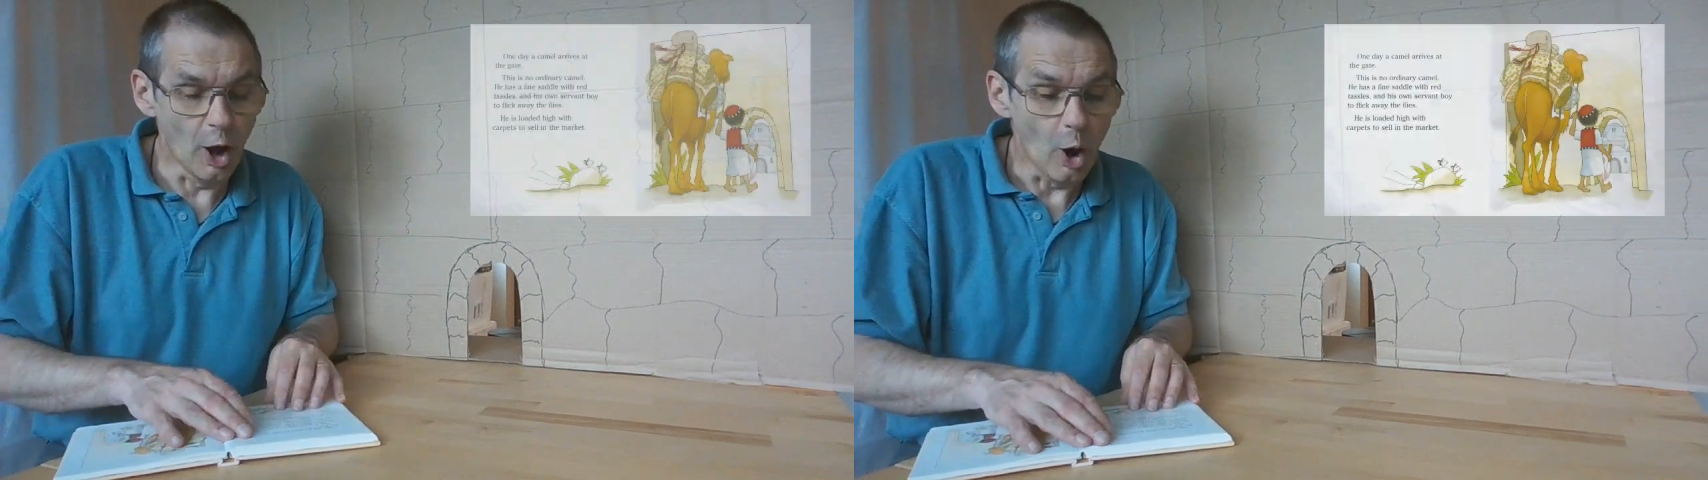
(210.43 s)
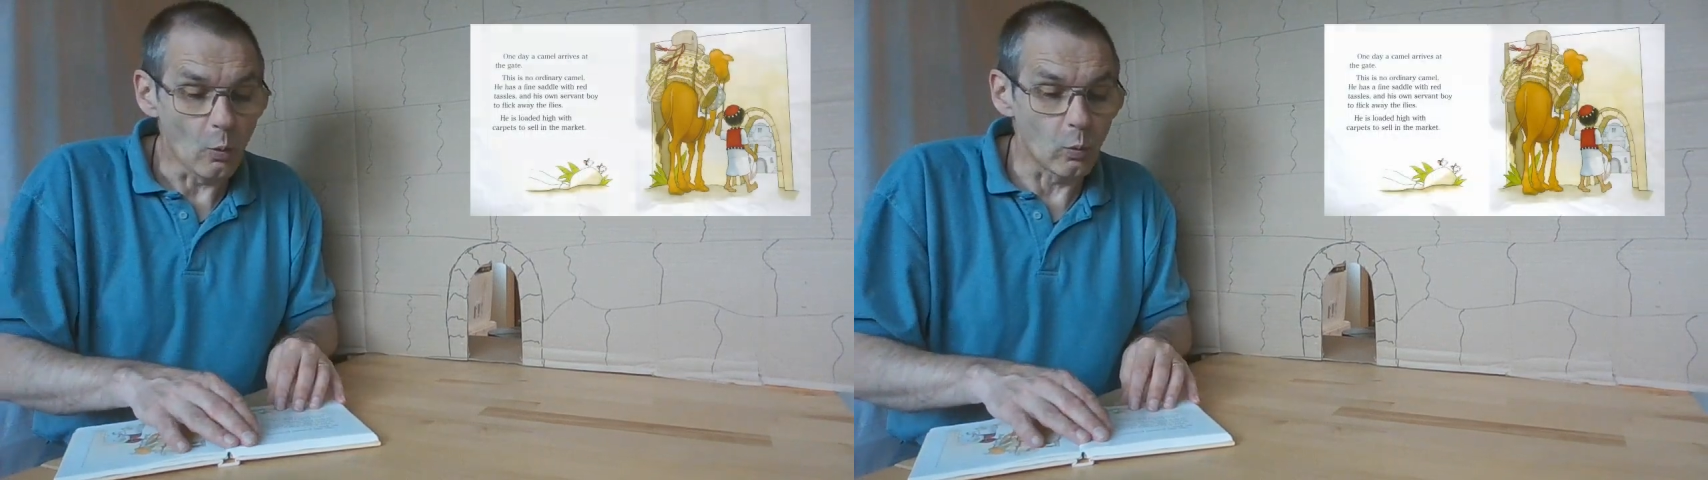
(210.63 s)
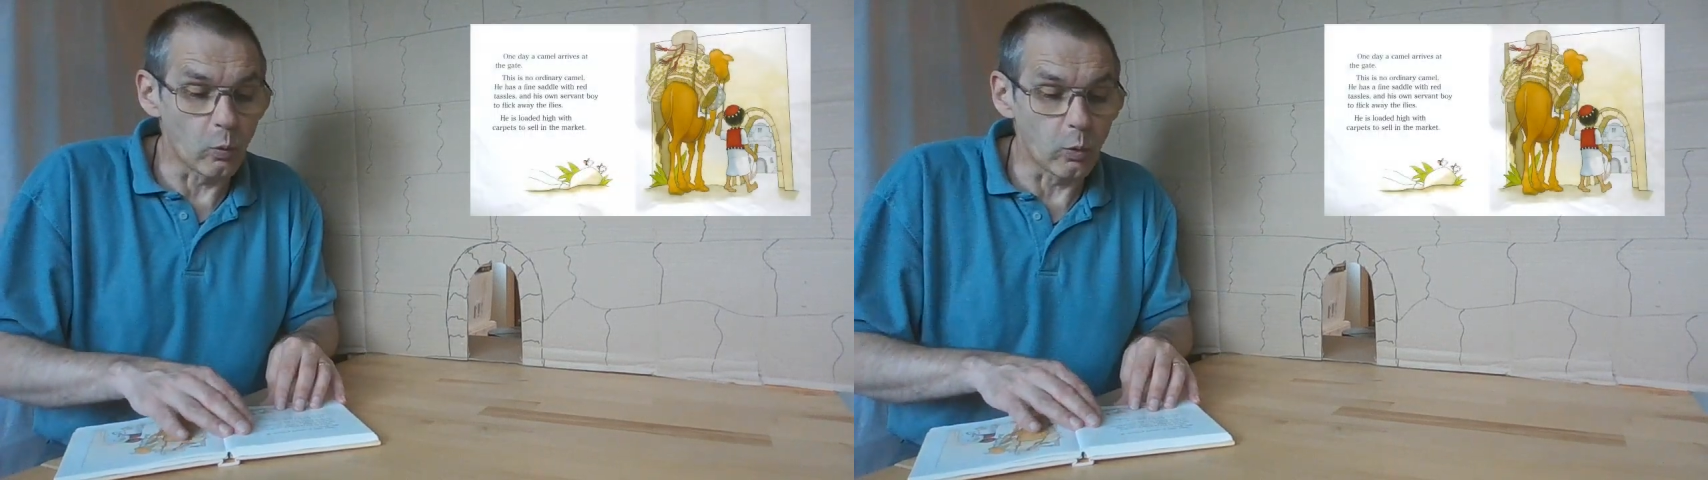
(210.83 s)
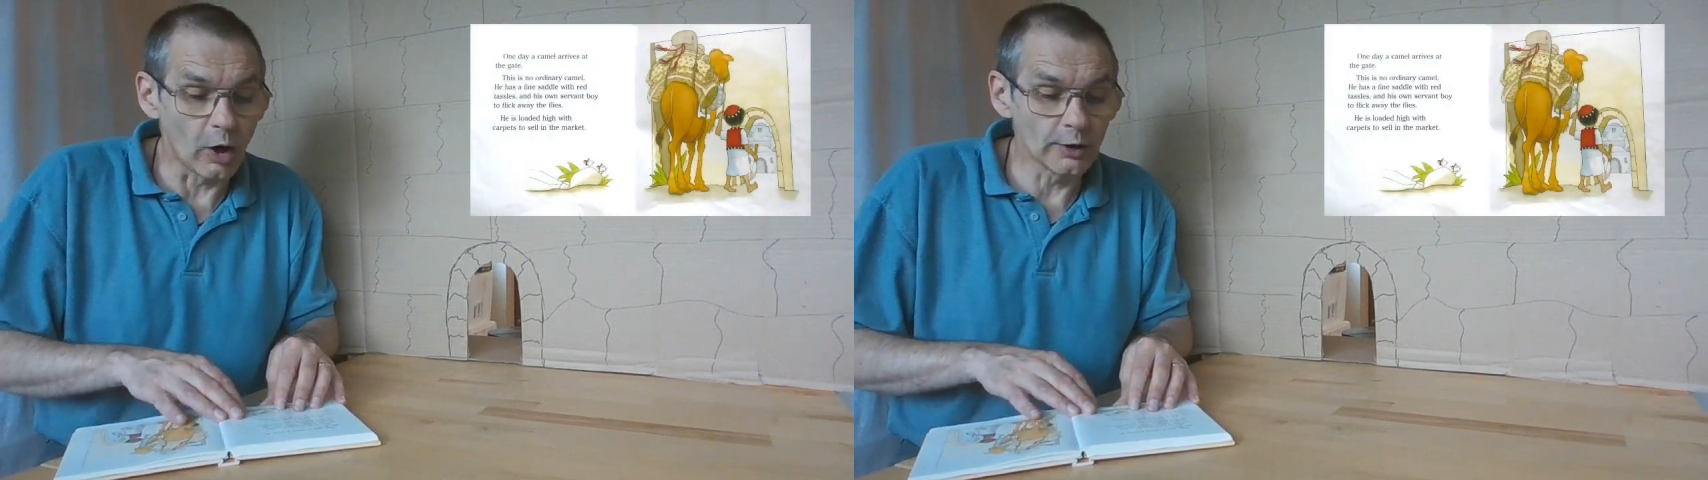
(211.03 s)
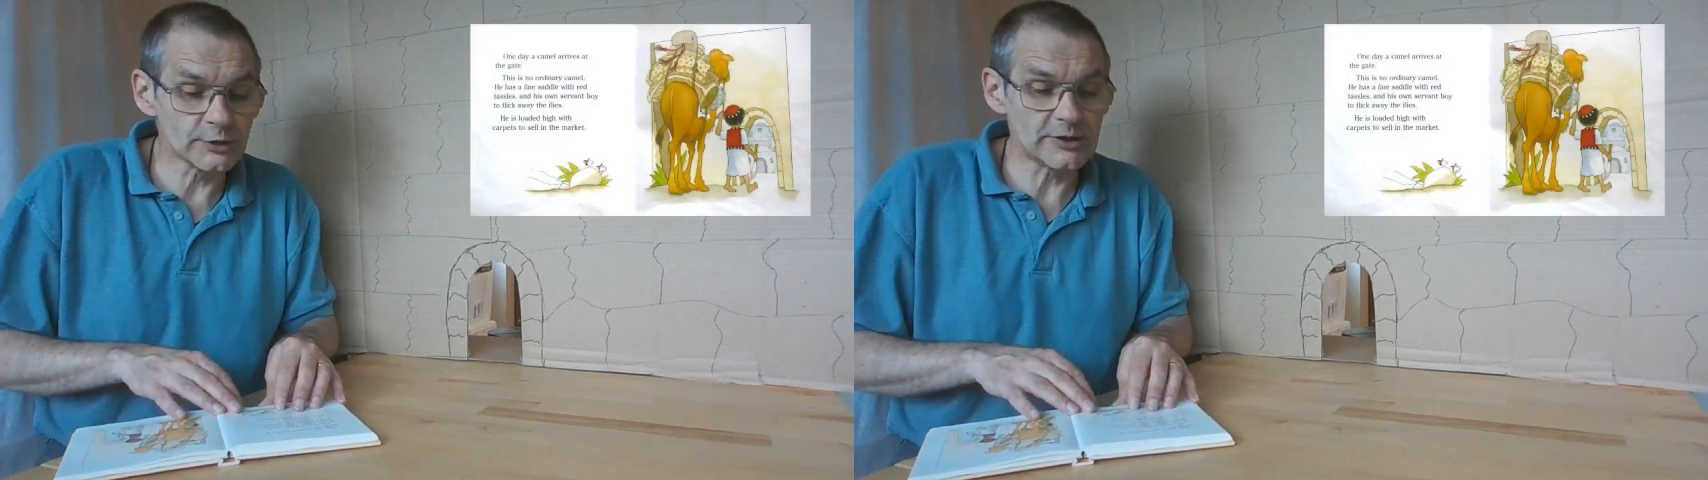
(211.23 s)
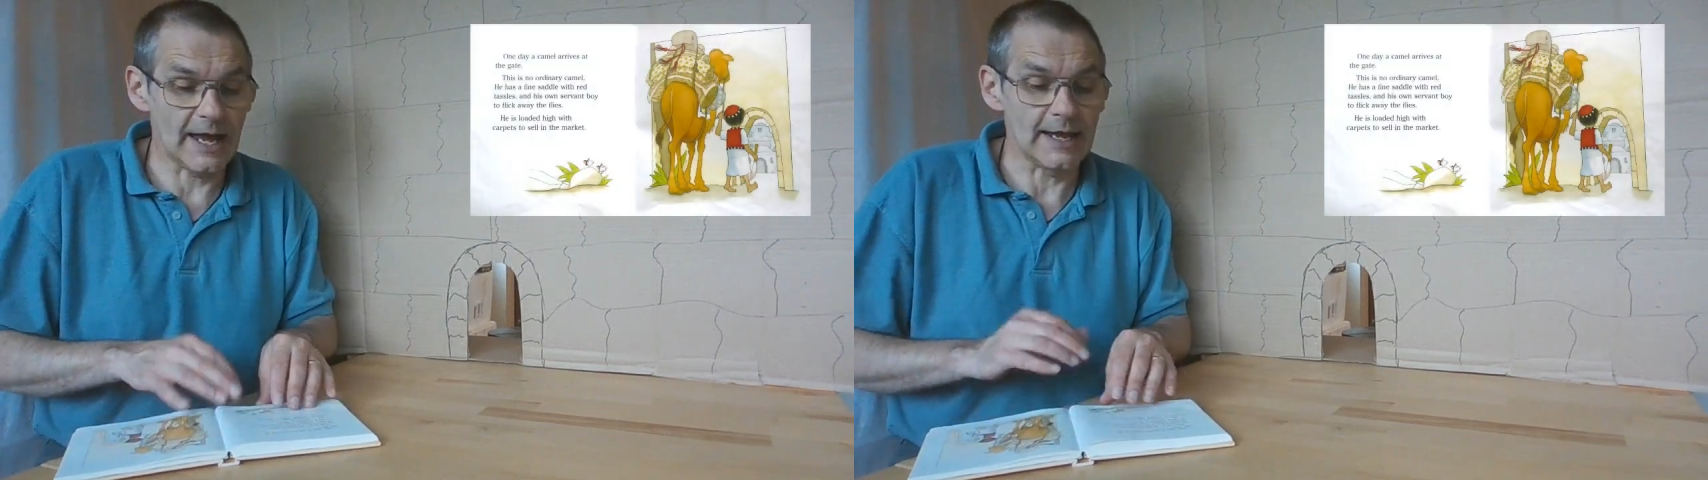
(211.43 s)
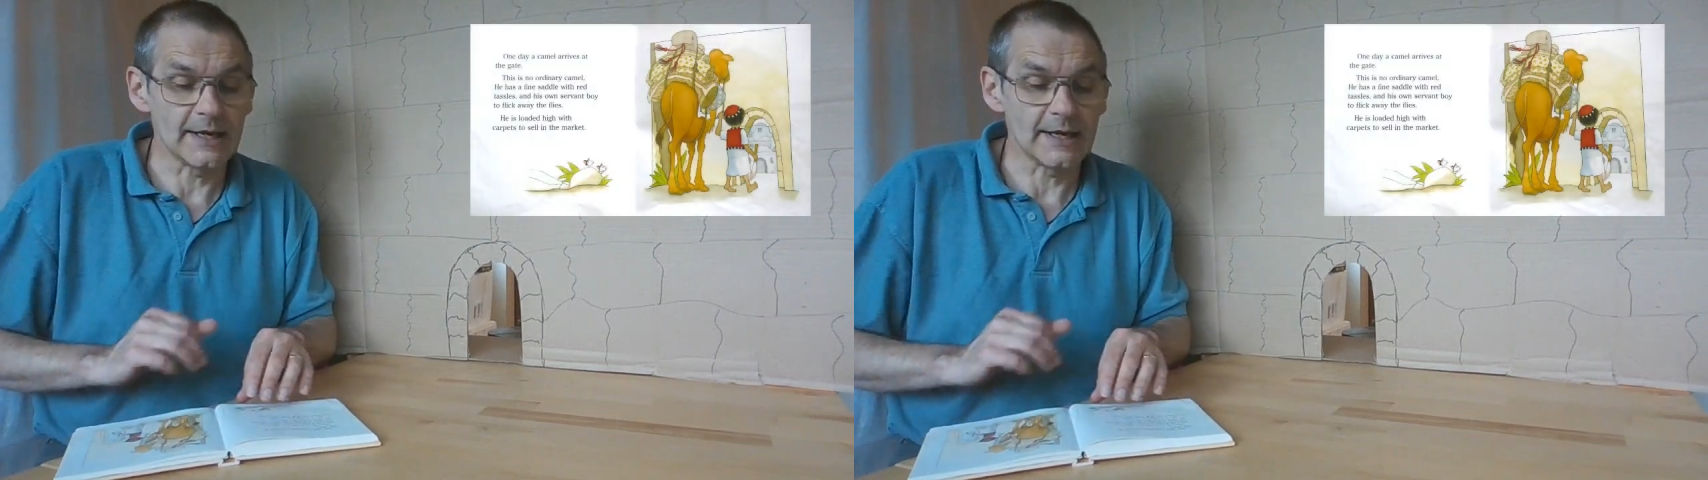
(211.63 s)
One day,